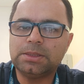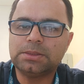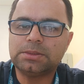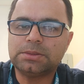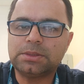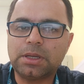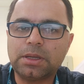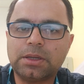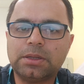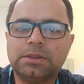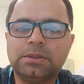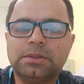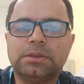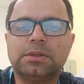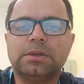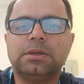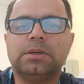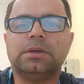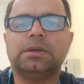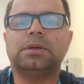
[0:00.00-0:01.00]
Second
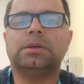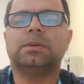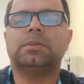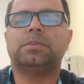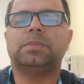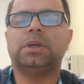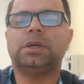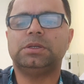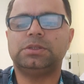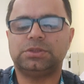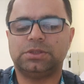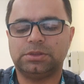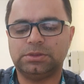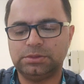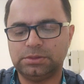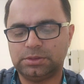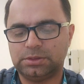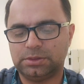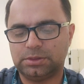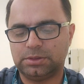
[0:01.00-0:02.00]

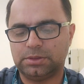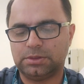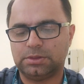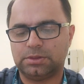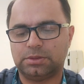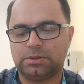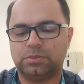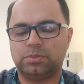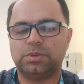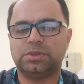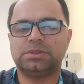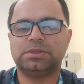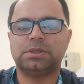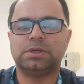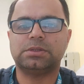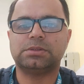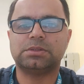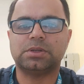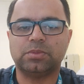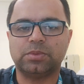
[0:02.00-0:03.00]
patient, which
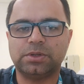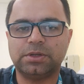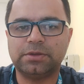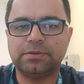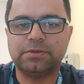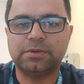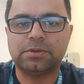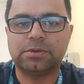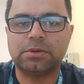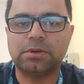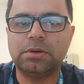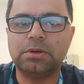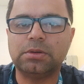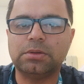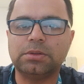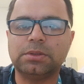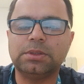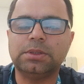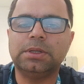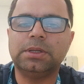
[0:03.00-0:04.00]
is a worry for
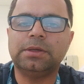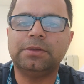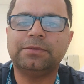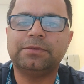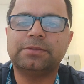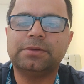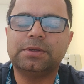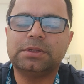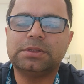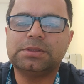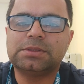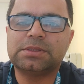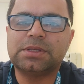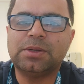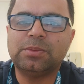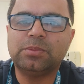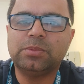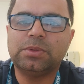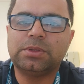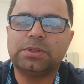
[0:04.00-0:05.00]
all, if
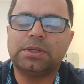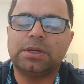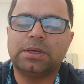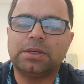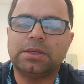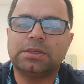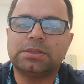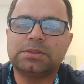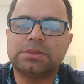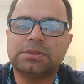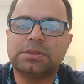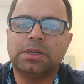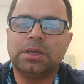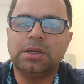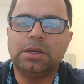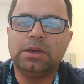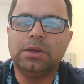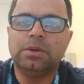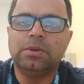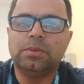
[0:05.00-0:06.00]
someone has
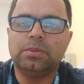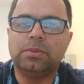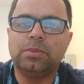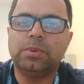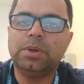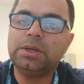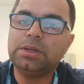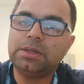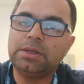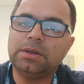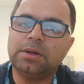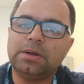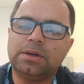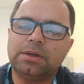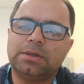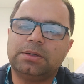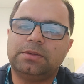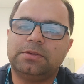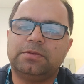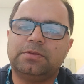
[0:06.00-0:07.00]
very
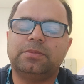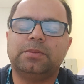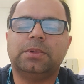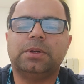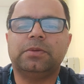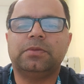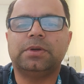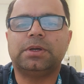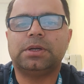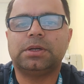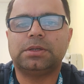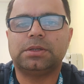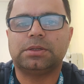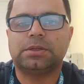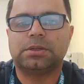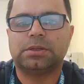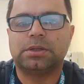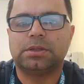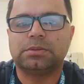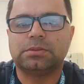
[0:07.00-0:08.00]
high
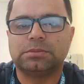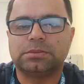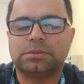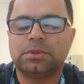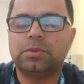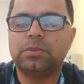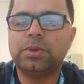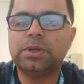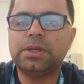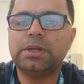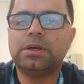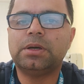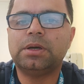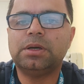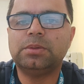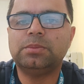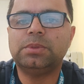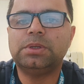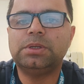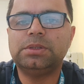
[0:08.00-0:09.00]
ferritin count. Very
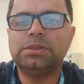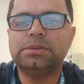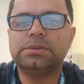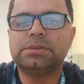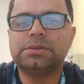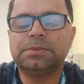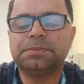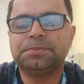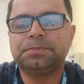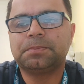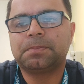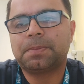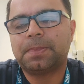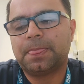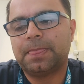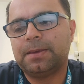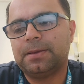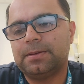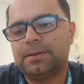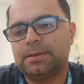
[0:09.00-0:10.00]
high means
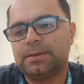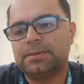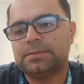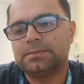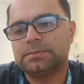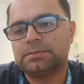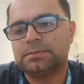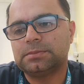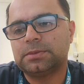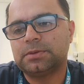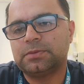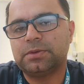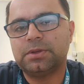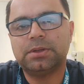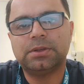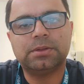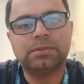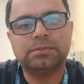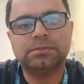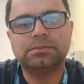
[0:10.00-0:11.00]

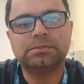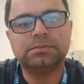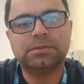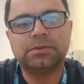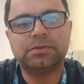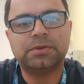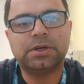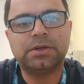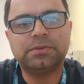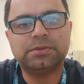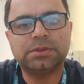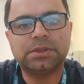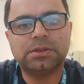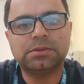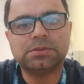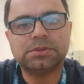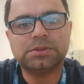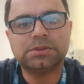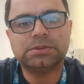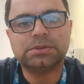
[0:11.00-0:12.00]

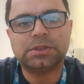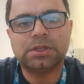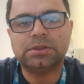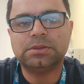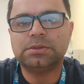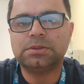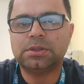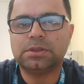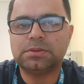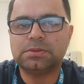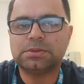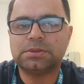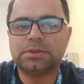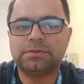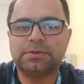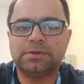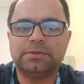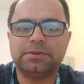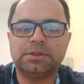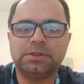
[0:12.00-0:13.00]
5,000,
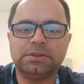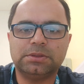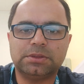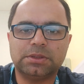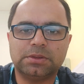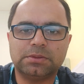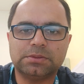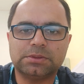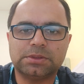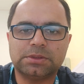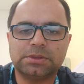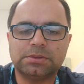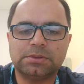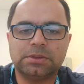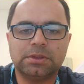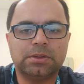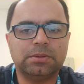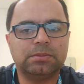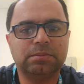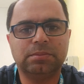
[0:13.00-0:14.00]
10,000, 15,000,
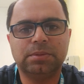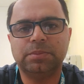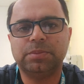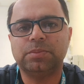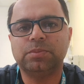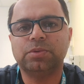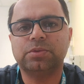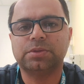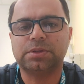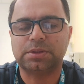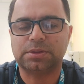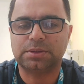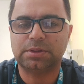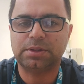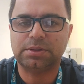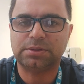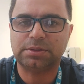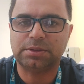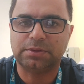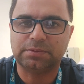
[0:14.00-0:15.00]
maybe more than
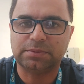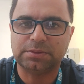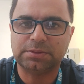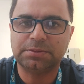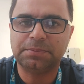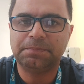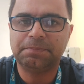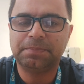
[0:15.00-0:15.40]
that even.